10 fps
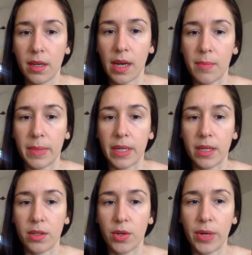
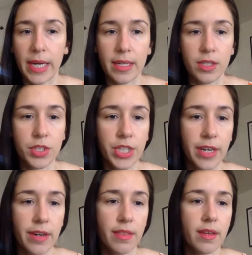gonna go ahead and
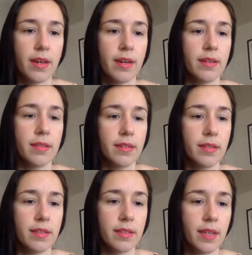share
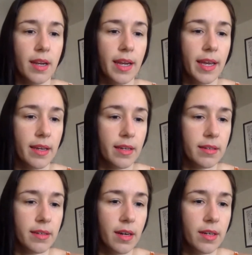the link
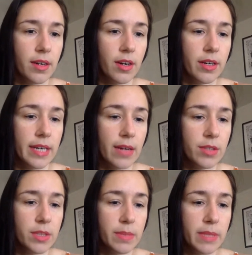on our
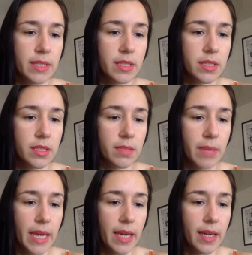announcement
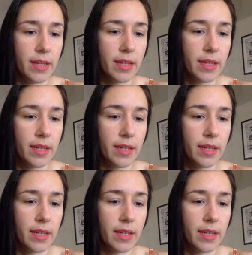page.